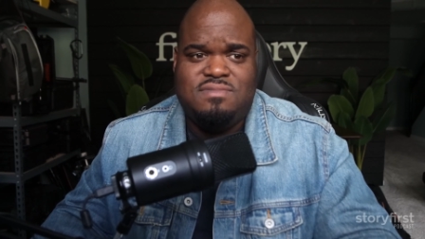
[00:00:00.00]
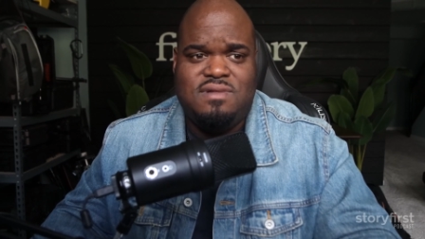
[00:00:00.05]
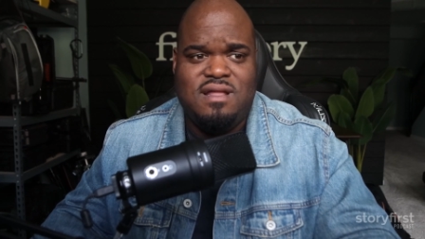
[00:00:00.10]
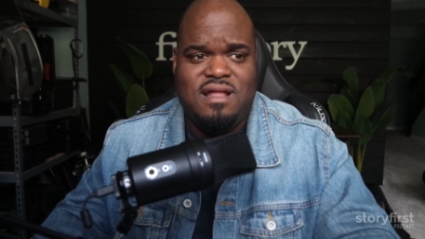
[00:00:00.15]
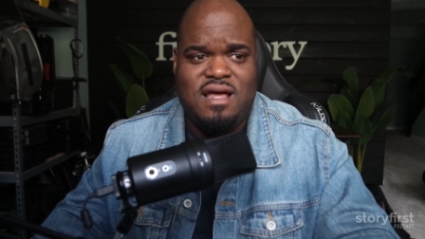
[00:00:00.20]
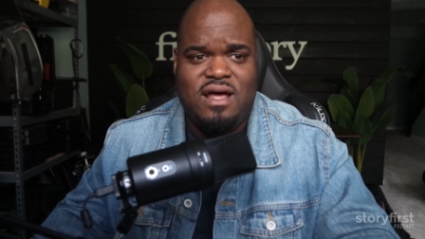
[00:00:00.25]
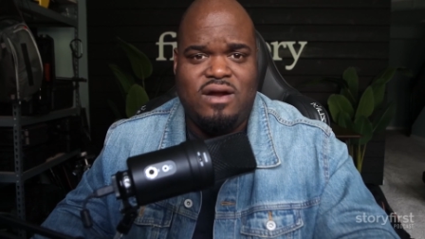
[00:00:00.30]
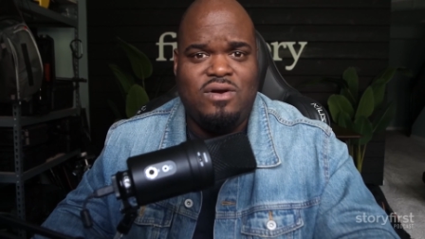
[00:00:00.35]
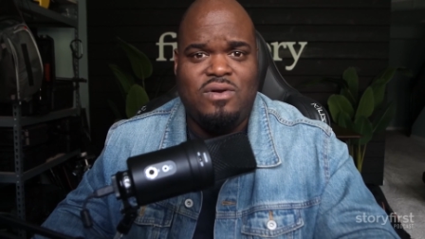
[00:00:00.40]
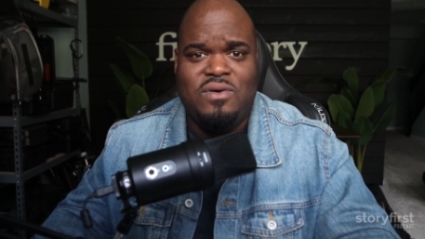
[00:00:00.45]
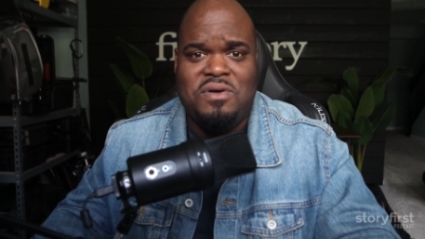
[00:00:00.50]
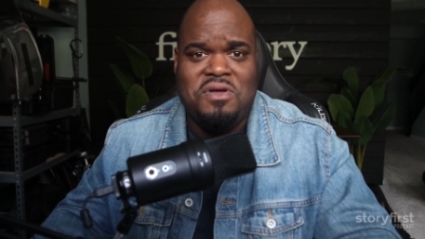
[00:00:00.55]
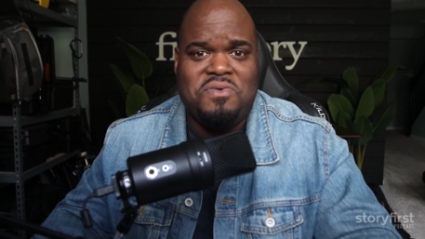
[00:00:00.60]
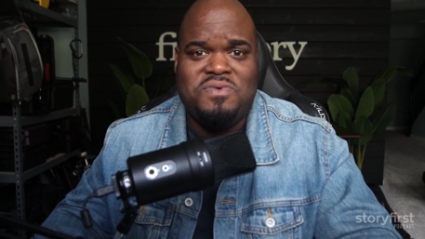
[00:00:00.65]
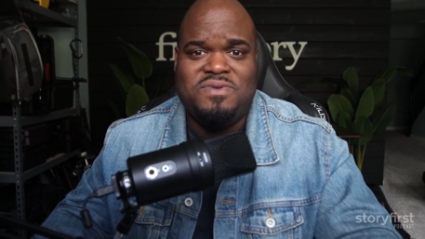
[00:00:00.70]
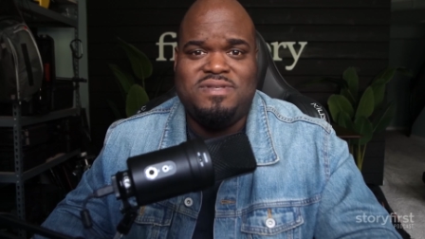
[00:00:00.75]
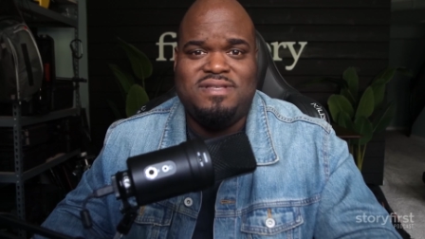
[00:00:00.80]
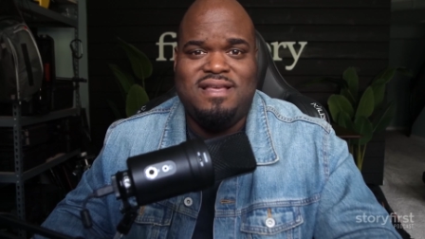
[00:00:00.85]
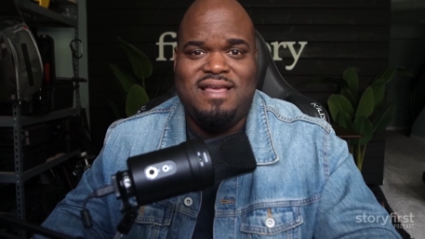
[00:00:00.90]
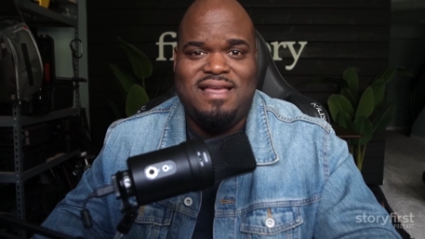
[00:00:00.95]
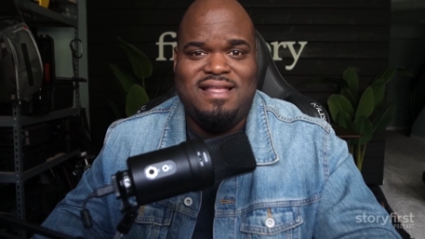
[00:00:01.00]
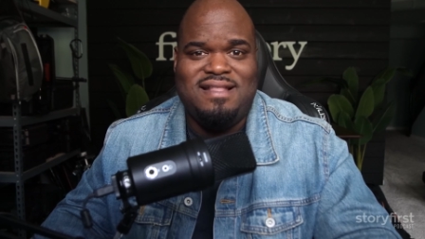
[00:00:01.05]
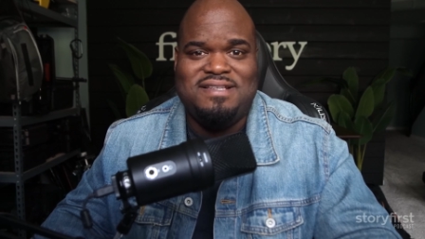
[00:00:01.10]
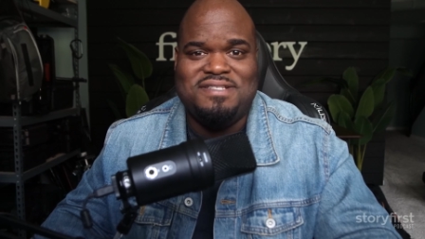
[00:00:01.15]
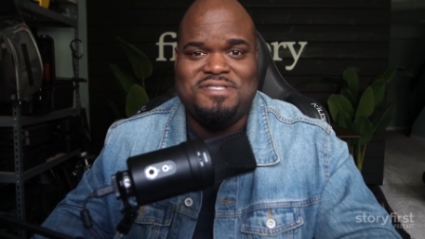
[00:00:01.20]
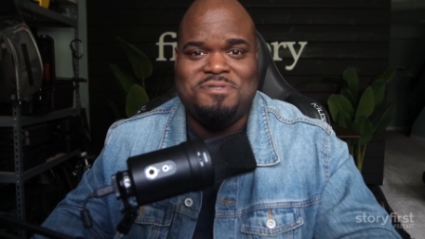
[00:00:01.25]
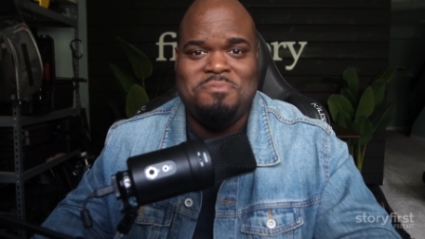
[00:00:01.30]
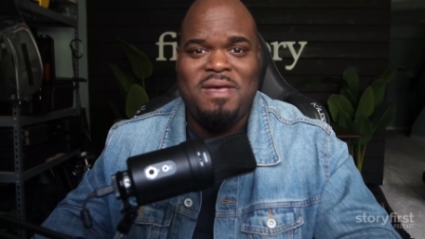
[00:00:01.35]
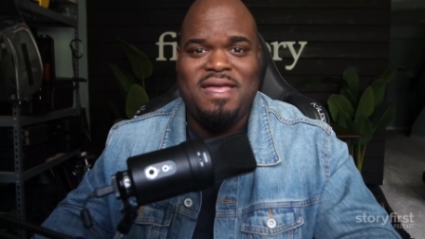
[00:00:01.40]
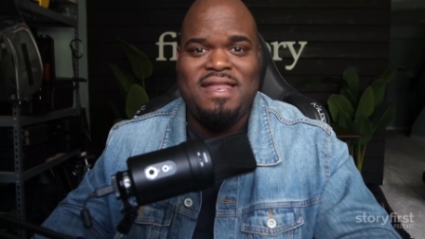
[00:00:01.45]
don't know, it
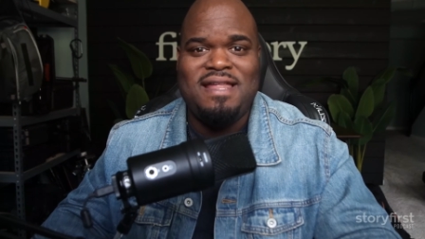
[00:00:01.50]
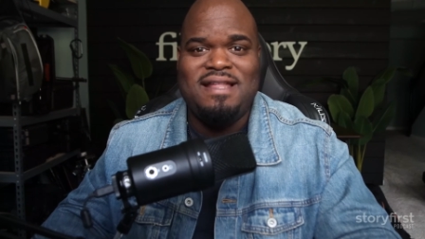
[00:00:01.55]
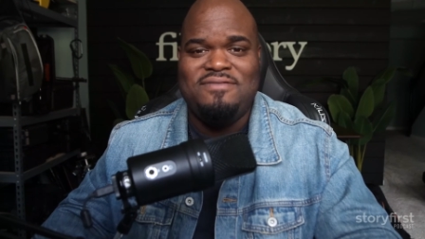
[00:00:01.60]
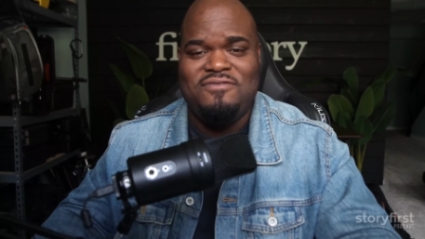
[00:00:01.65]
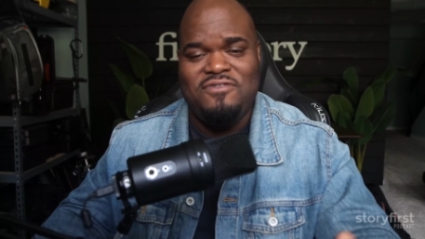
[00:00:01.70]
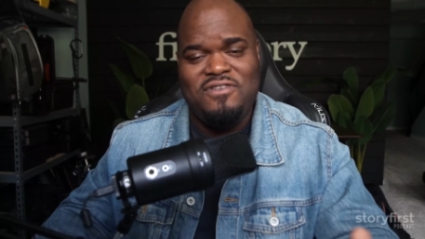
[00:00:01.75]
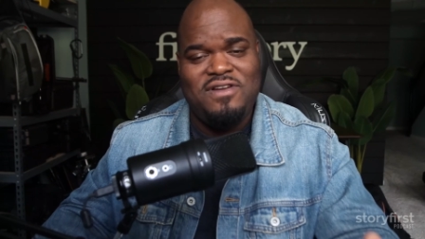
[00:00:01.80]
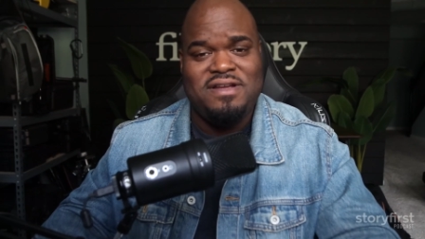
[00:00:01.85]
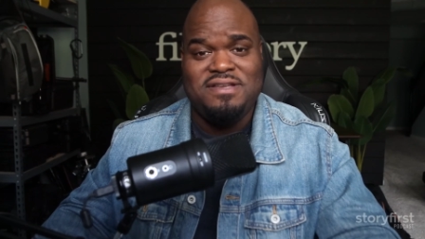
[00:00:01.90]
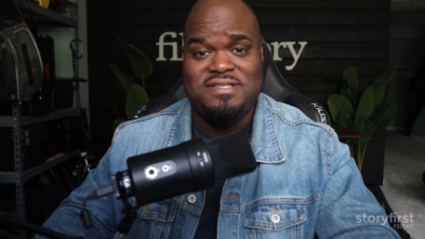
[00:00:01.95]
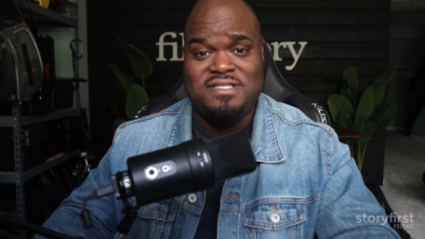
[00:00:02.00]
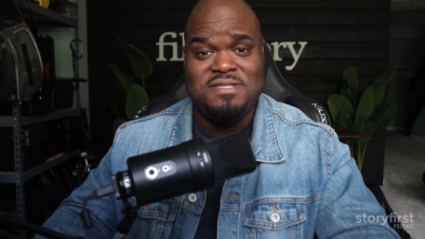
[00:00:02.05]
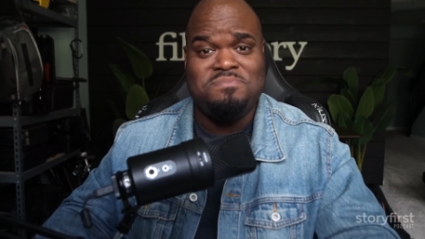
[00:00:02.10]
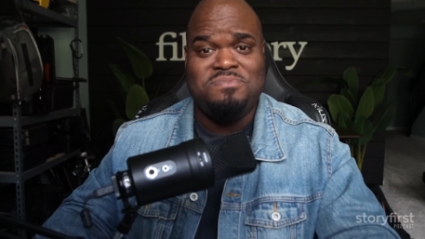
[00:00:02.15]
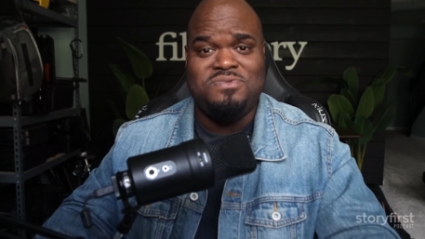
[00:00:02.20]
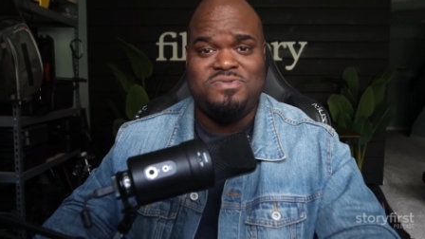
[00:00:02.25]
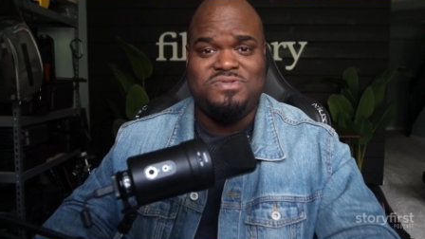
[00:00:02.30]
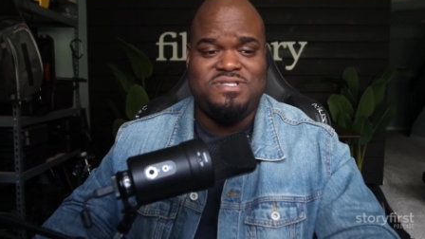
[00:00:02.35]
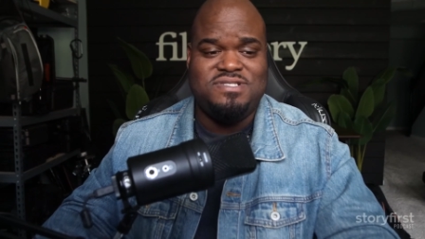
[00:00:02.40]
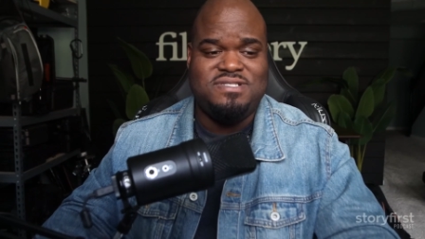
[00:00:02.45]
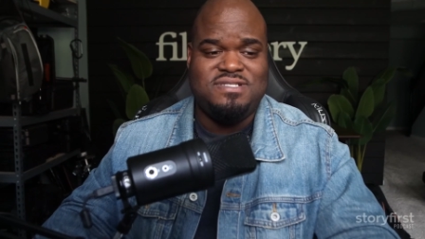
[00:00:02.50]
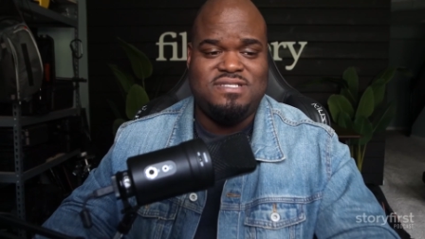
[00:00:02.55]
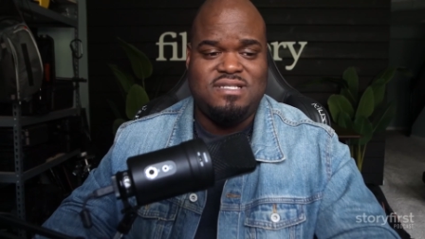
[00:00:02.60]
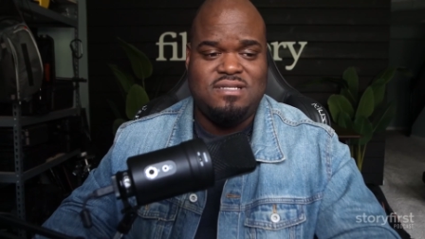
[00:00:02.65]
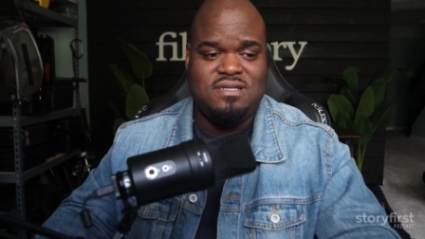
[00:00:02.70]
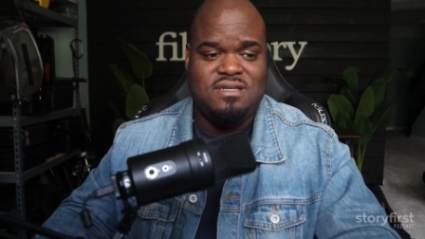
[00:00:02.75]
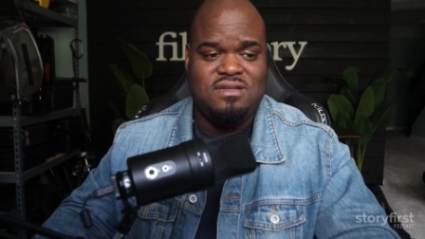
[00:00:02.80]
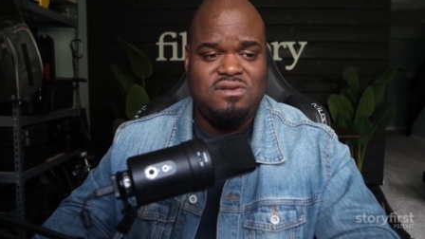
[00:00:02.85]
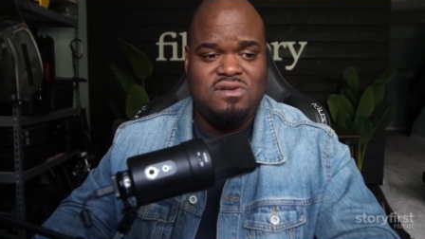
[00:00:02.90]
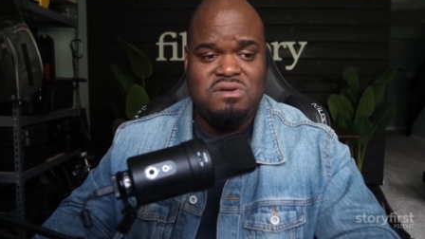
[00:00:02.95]
just made it very simple to just
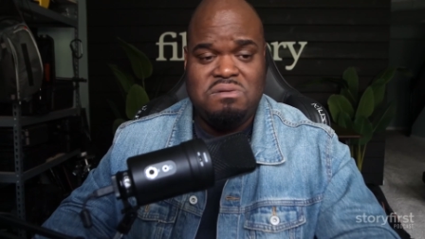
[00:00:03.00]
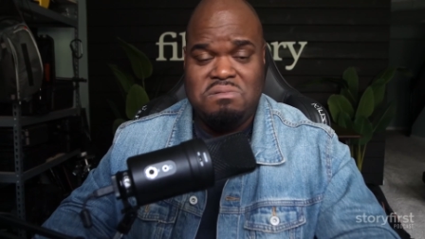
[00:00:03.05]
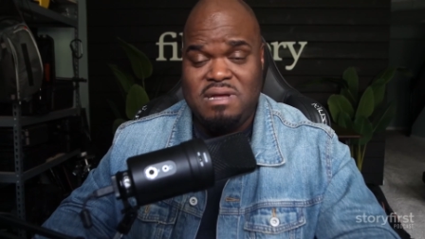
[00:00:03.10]
say, what,